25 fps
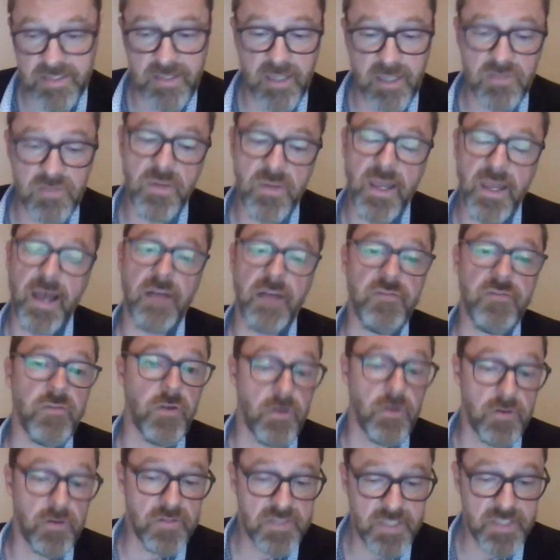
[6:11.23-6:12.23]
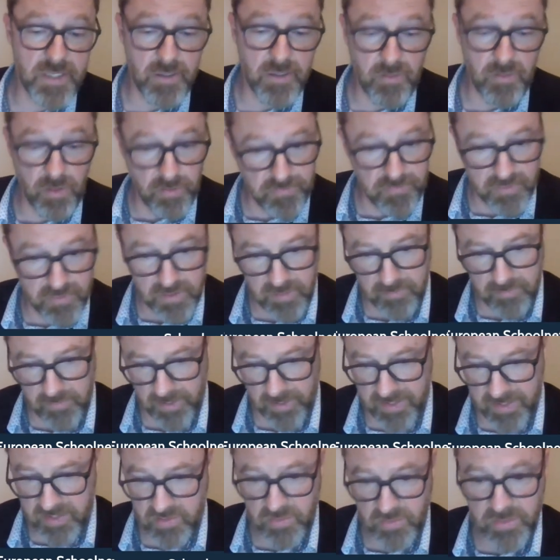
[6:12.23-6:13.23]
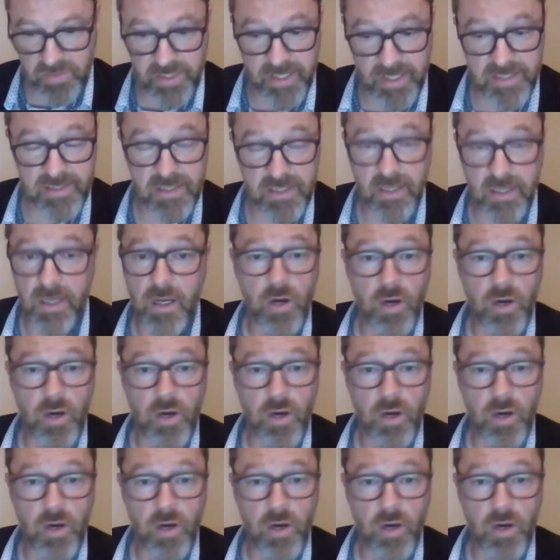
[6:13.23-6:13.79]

that we have learned here over the past 2 days